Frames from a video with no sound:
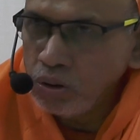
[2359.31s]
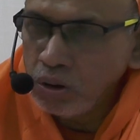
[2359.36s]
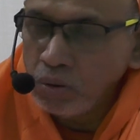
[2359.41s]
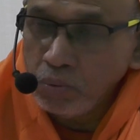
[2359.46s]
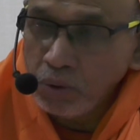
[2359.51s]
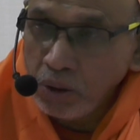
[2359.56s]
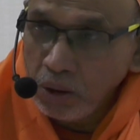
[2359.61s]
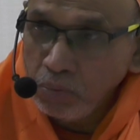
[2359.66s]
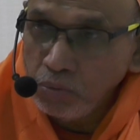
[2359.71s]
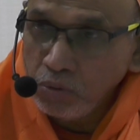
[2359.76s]

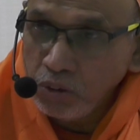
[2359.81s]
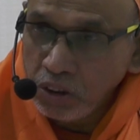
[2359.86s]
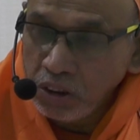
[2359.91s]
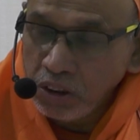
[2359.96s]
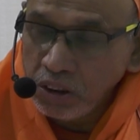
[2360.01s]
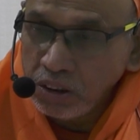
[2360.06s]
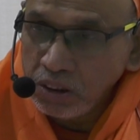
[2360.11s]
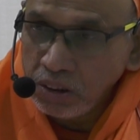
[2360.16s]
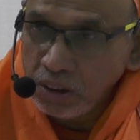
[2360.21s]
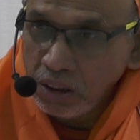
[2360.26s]
Sometimes it
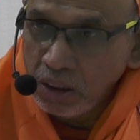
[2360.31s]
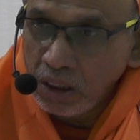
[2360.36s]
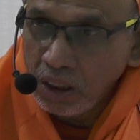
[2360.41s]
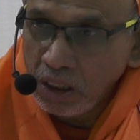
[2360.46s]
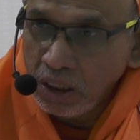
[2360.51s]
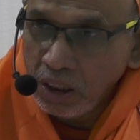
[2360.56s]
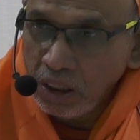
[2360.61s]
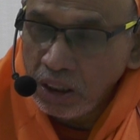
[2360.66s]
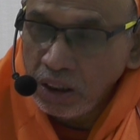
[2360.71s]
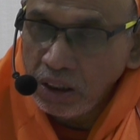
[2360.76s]
is
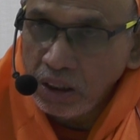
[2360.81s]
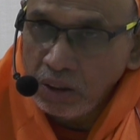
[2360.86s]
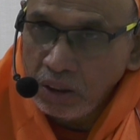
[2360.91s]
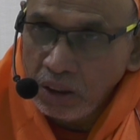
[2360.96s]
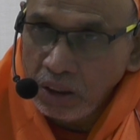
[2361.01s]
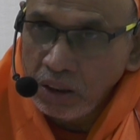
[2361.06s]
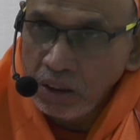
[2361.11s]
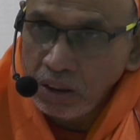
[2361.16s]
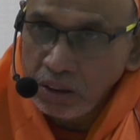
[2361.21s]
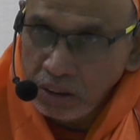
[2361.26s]

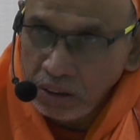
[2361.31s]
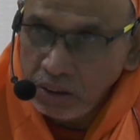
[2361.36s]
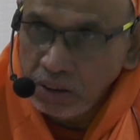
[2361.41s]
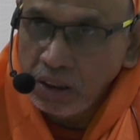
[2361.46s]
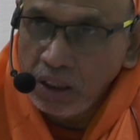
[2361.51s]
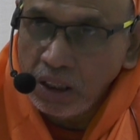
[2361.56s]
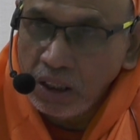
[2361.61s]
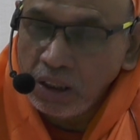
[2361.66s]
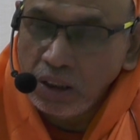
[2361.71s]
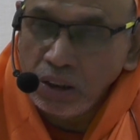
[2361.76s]

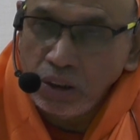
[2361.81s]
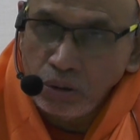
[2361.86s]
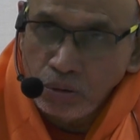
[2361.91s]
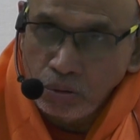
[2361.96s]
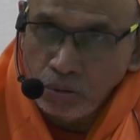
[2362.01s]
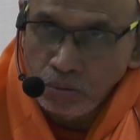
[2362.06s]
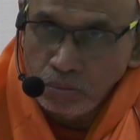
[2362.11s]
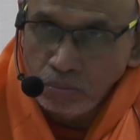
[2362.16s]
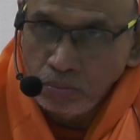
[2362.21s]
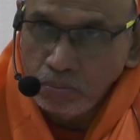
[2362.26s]
there in
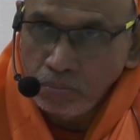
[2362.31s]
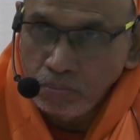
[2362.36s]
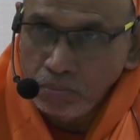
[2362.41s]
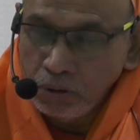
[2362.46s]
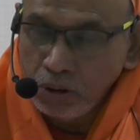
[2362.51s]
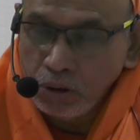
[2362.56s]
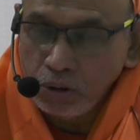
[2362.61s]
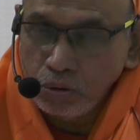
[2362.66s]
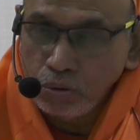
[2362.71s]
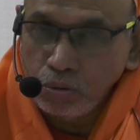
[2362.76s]
you,
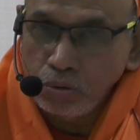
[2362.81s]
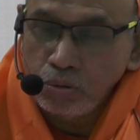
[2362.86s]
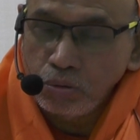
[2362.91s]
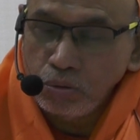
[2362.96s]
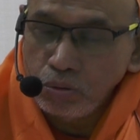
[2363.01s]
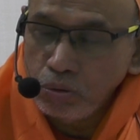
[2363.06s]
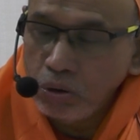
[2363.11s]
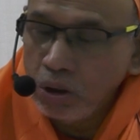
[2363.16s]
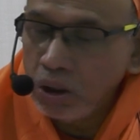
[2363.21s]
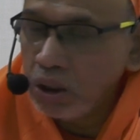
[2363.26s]
but
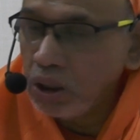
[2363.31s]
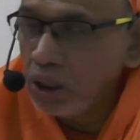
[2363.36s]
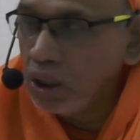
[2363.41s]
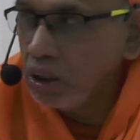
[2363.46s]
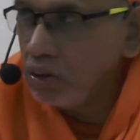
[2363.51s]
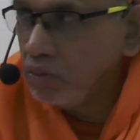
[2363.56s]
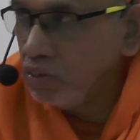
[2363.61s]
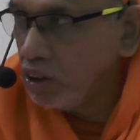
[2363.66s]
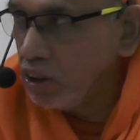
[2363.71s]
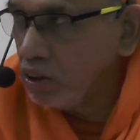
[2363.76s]
you are
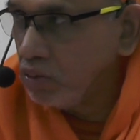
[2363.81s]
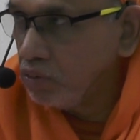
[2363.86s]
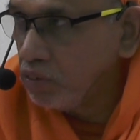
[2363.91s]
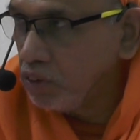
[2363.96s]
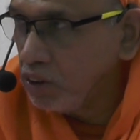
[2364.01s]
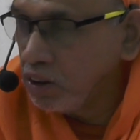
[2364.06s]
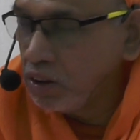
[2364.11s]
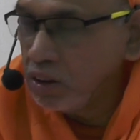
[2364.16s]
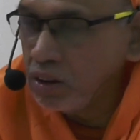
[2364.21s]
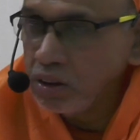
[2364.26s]
not aware of
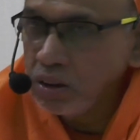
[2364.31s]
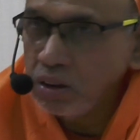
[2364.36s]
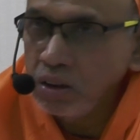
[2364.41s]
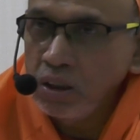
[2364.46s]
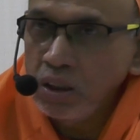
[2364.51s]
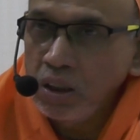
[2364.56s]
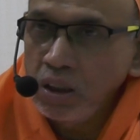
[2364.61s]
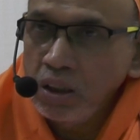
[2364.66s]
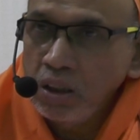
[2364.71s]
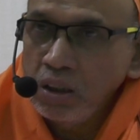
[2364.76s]
it.
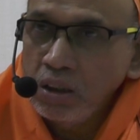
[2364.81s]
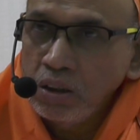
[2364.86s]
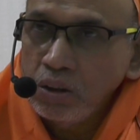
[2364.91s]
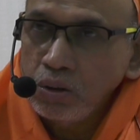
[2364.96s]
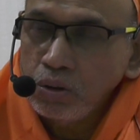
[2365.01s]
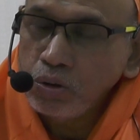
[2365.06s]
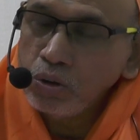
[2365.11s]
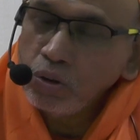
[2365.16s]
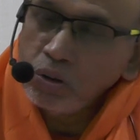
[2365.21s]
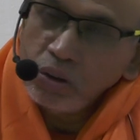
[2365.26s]

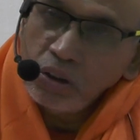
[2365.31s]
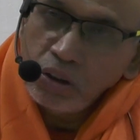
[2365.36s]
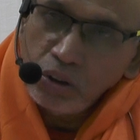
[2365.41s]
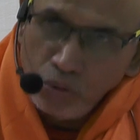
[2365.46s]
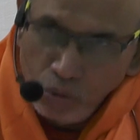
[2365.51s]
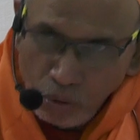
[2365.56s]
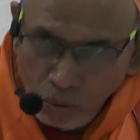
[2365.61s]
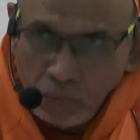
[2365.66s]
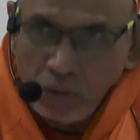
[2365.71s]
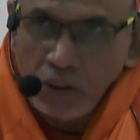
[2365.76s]
So
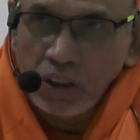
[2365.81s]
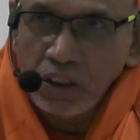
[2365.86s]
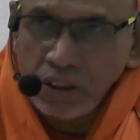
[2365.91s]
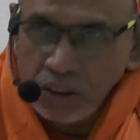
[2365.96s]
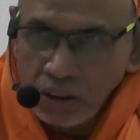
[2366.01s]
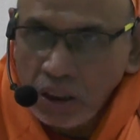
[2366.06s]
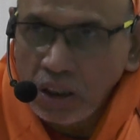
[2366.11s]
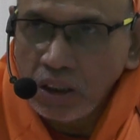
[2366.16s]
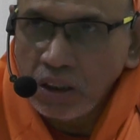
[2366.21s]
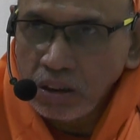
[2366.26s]
it could be
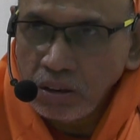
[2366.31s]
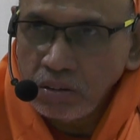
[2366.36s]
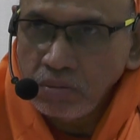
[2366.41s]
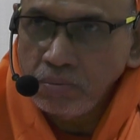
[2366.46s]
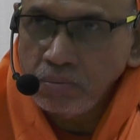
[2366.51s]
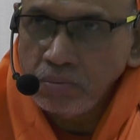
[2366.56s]
like that.